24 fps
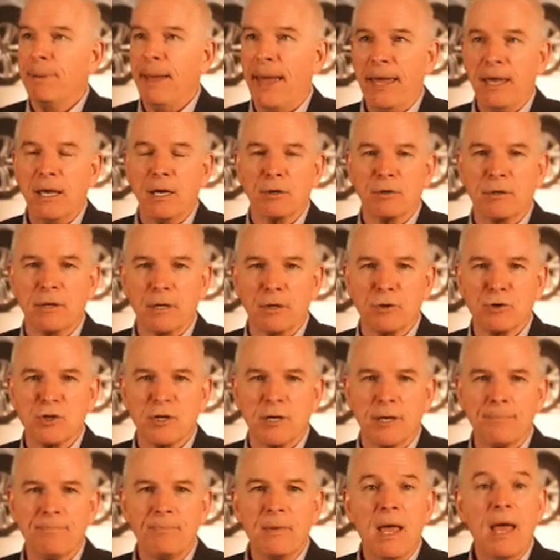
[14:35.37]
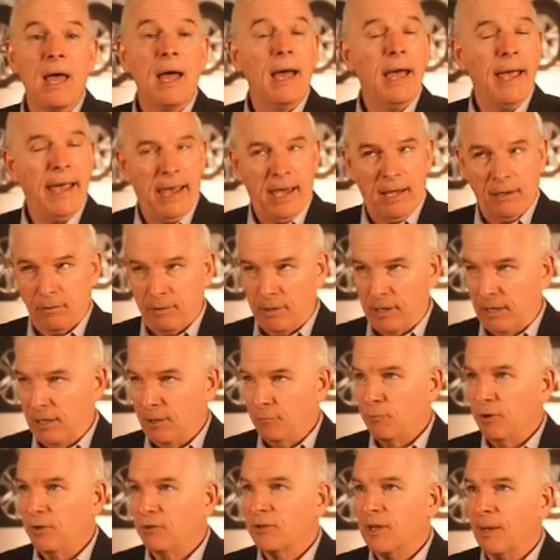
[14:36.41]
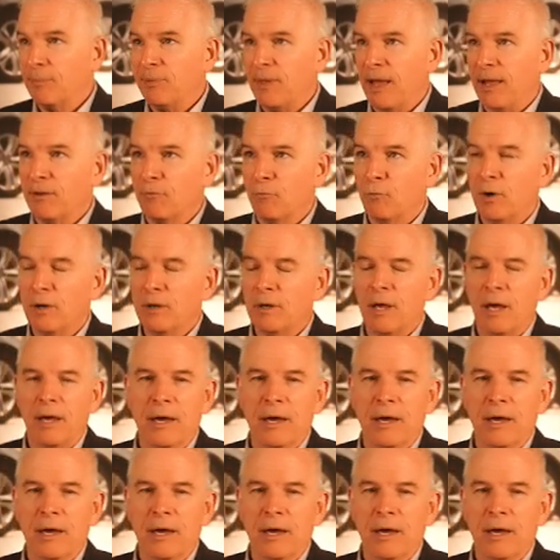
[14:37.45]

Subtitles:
pay here dealership, and I didn't want to skip that one.